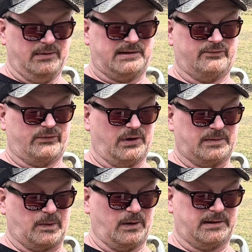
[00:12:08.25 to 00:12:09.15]
the
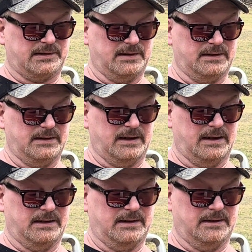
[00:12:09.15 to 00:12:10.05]
first person
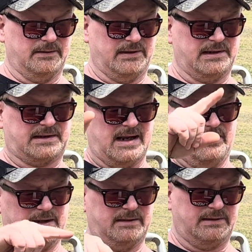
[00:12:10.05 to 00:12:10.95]
in this
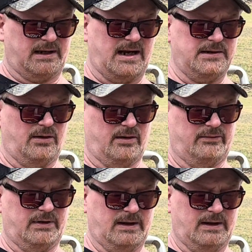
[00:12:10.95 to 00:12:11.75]
county that I know of